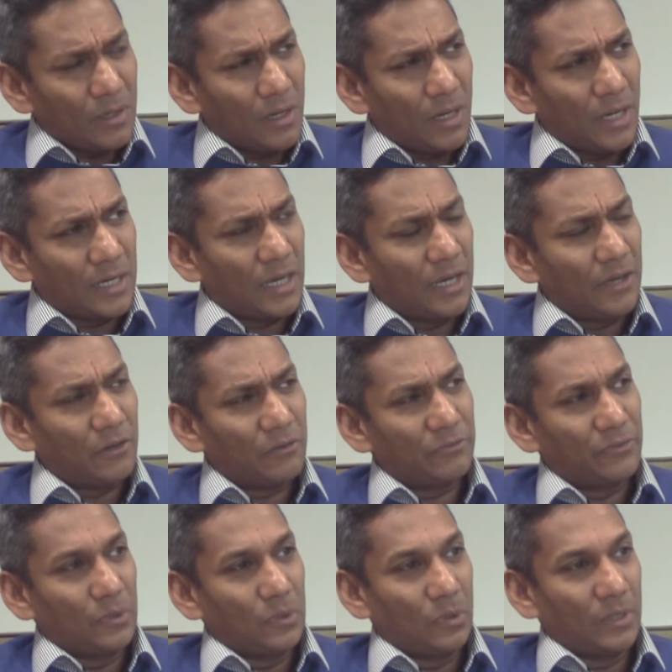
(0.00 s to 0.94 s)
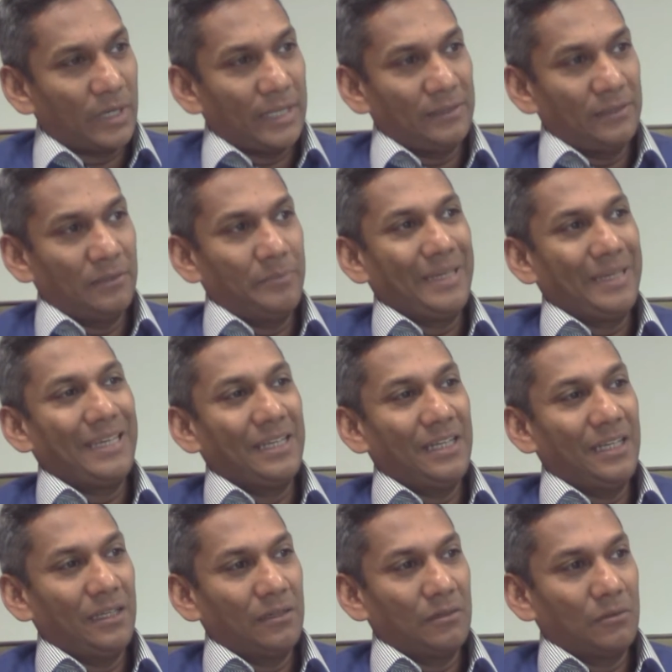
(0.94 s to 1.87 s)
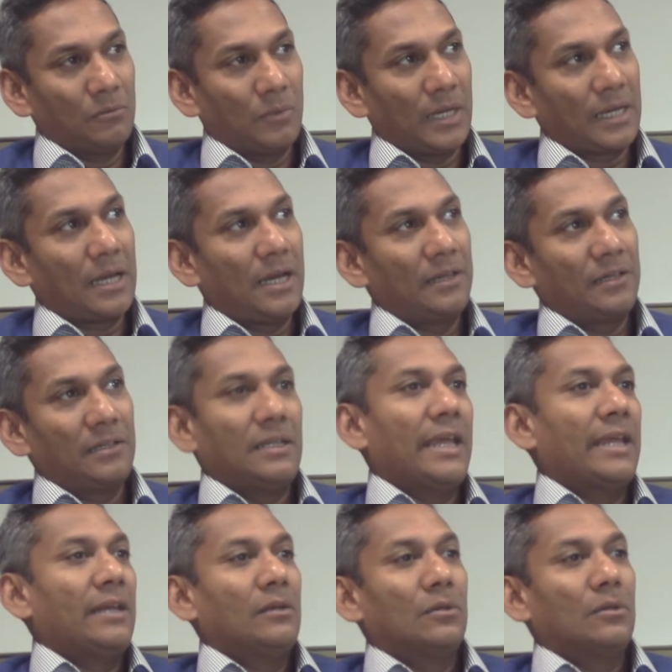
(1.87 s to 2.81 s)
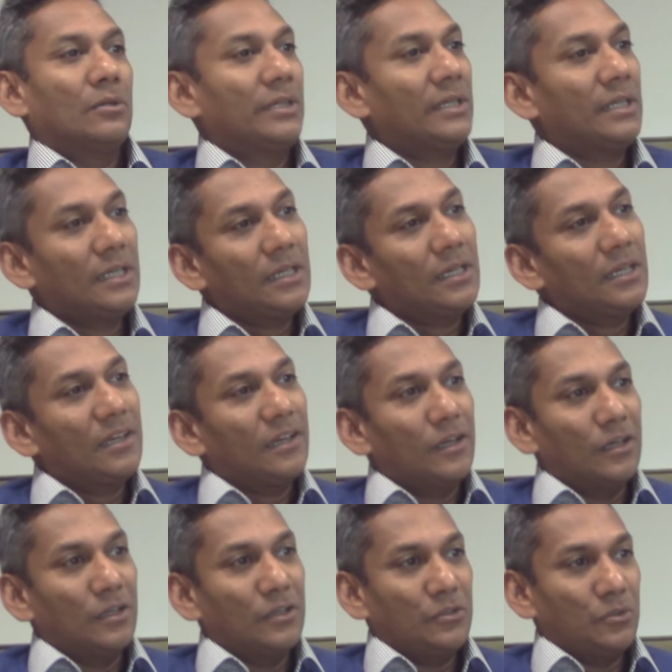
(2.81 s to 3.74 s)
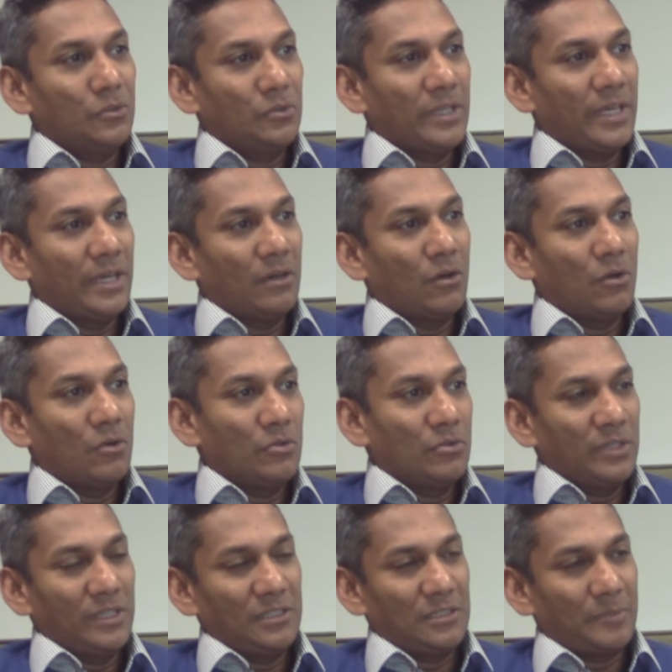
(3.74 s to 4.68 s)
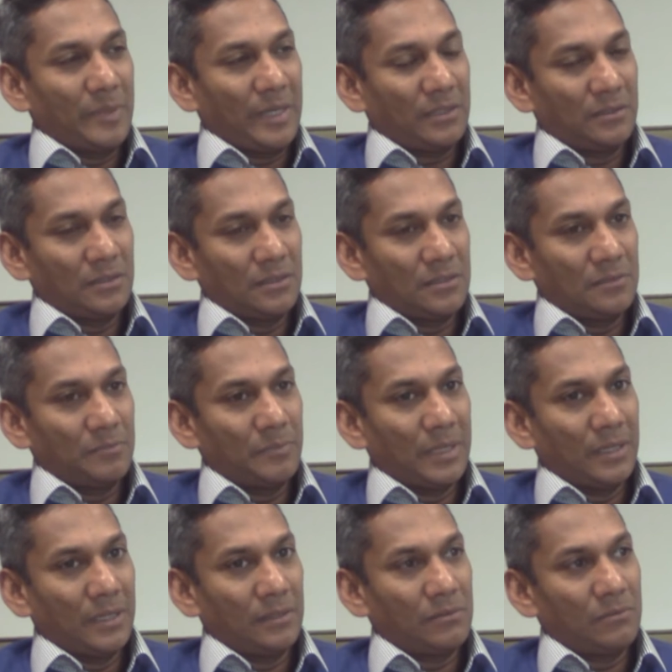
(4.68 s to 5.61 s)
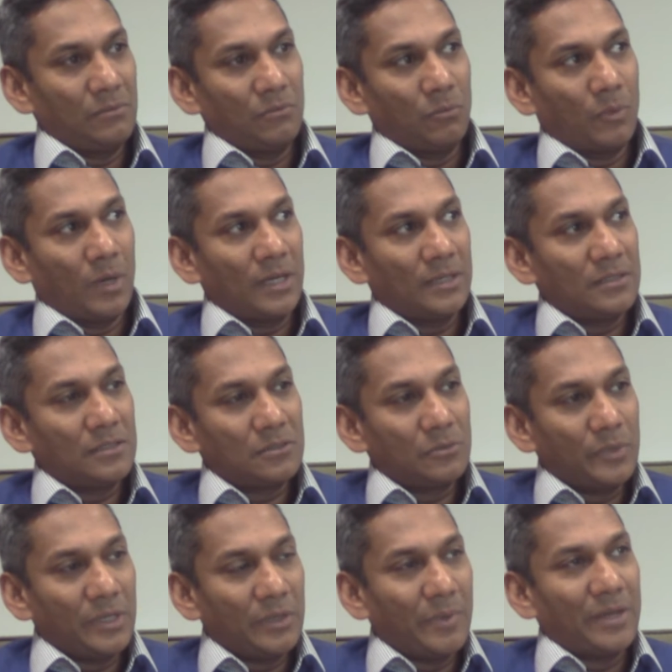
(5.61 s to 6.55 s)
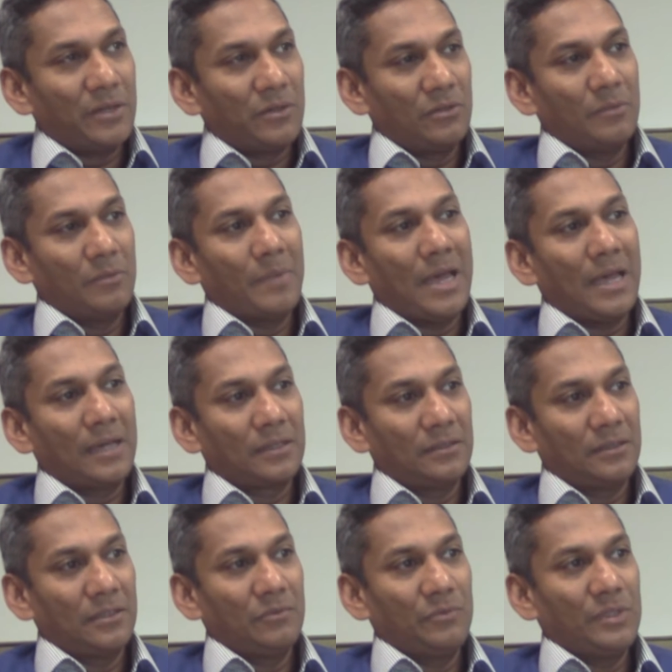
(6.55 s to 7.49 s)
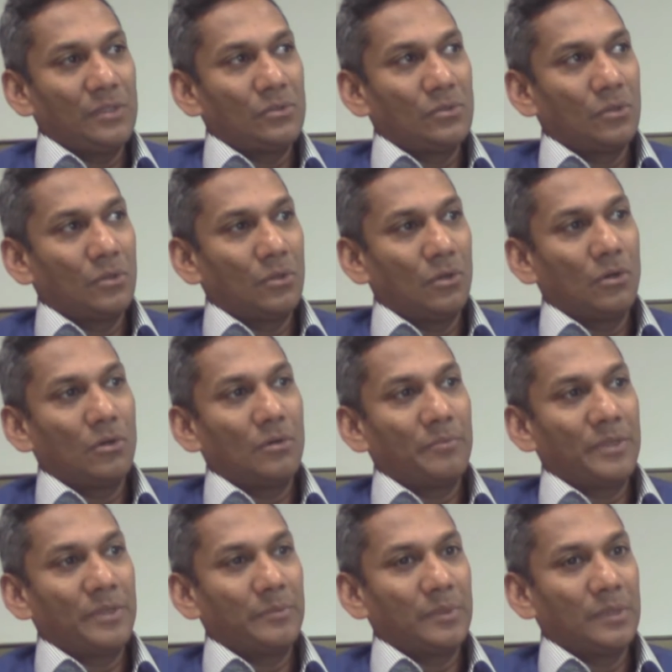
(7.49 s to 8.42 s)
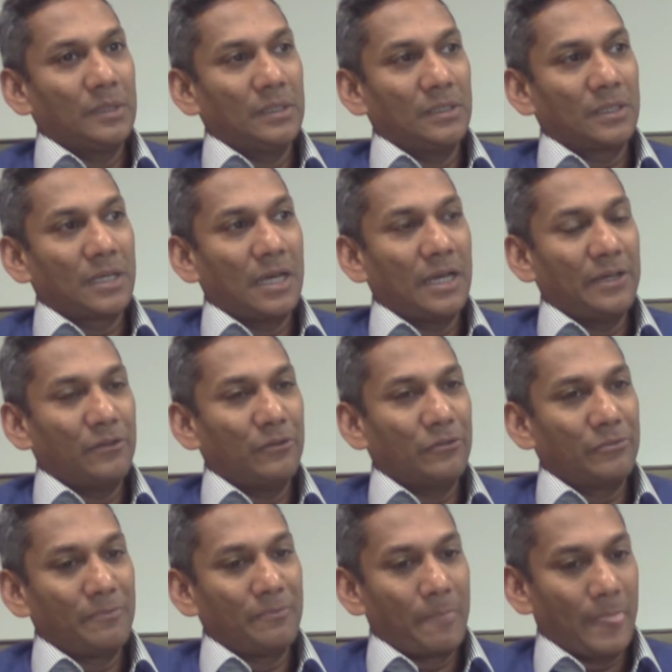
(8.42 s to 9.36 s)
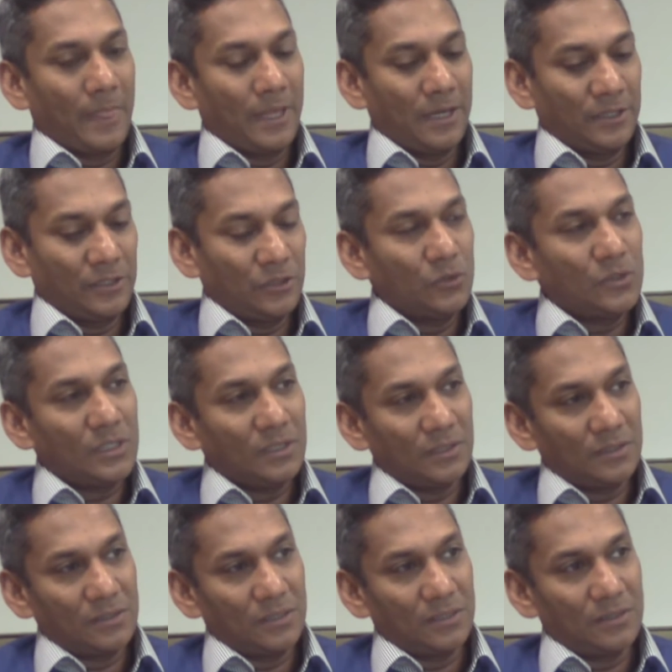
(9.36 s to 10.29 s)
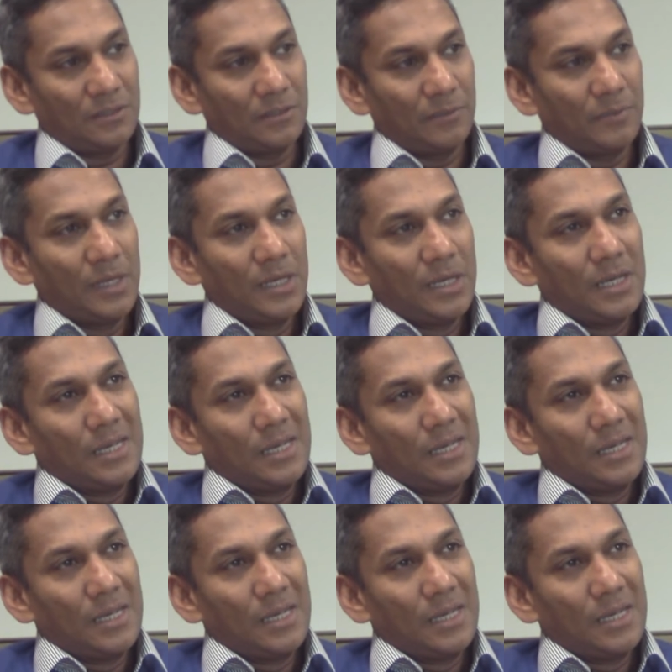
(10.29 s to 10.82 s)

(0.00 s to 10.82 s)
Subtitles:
I kind of thought at the beginning, why can't a landlord do their own inspections? But once we went to the market and we saw people kind of using the system,